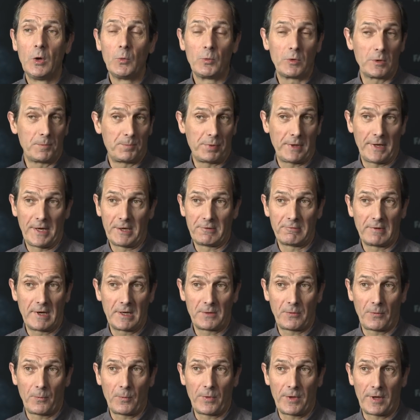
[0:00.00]
We were playing
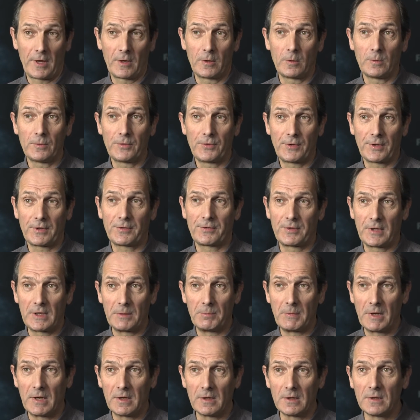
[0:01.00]
around with the old
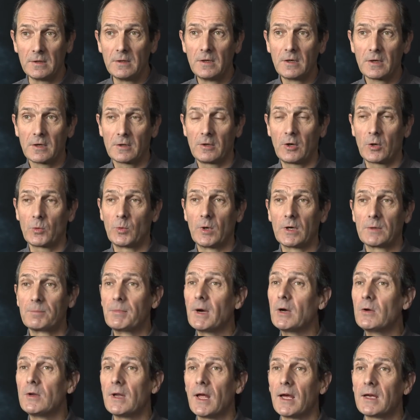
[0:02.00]
16mm clockwork
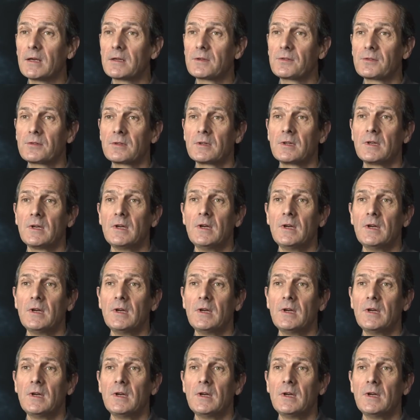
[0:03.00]
Bolex.